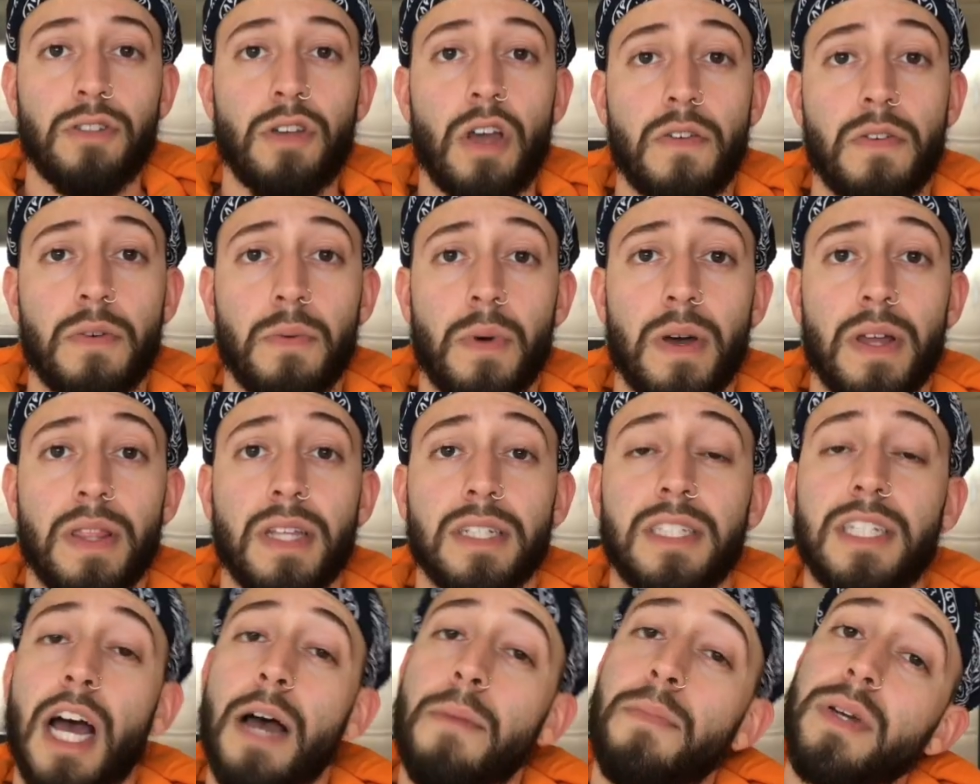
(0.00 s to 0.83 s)
So
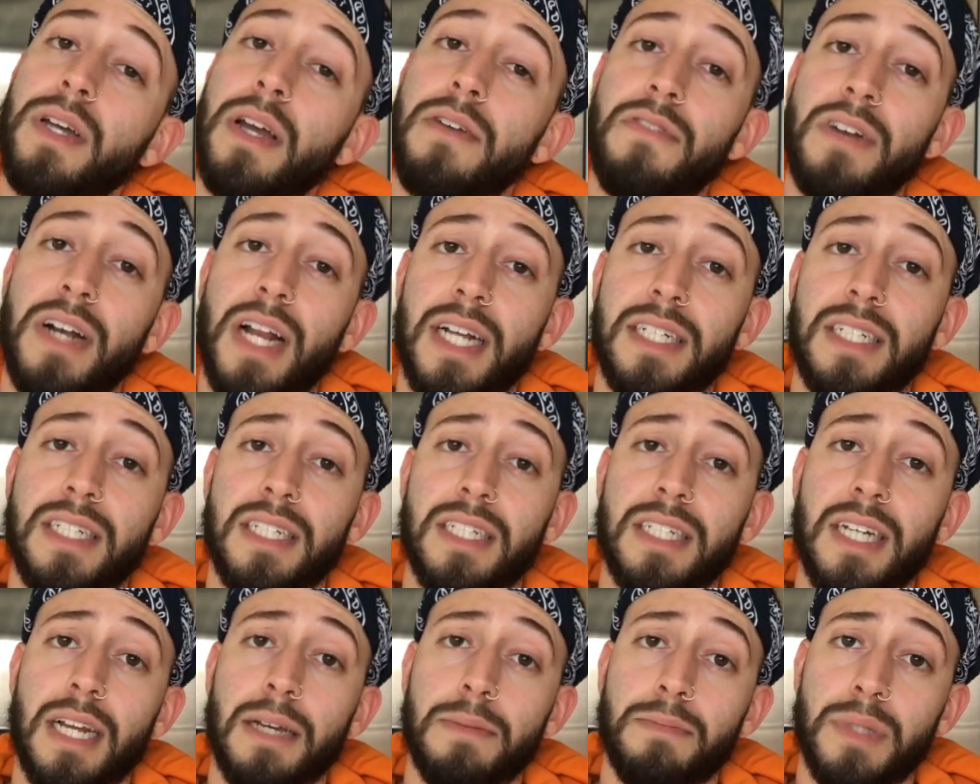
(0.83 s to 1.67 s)
everyone, the topic of
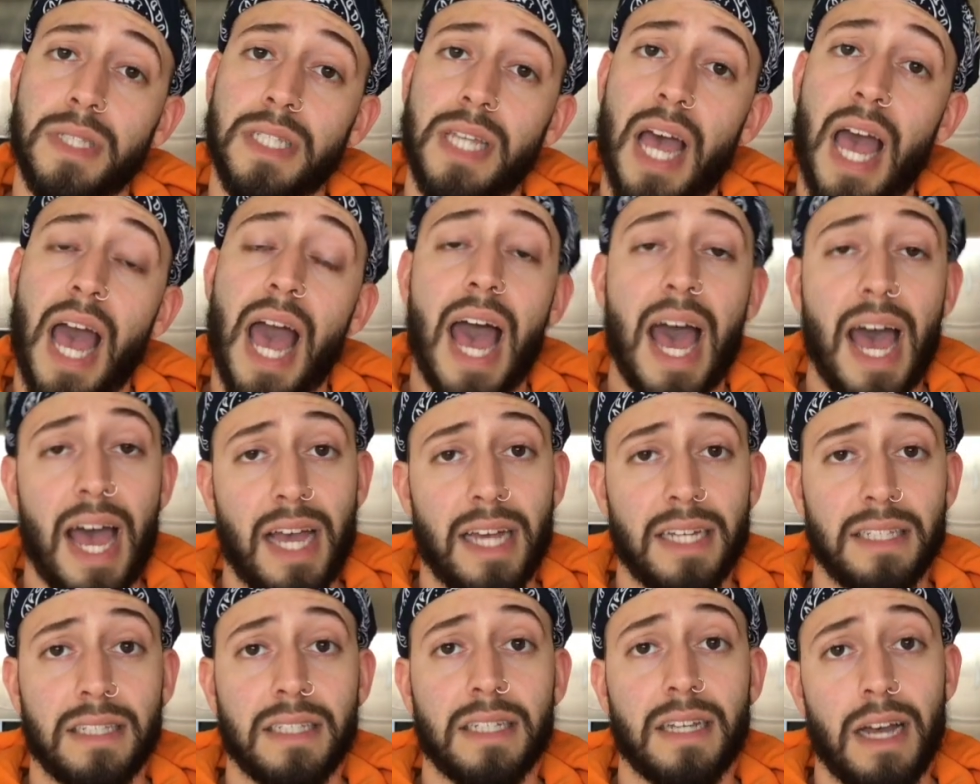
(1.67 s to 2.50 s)
relationships
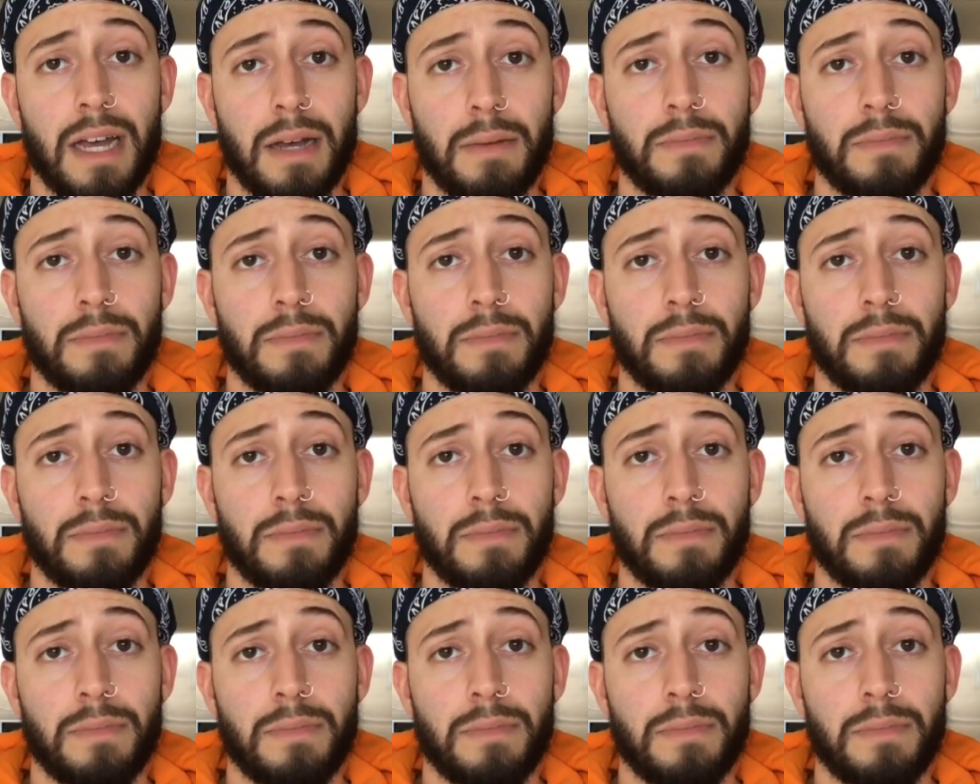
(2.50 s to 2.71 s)
has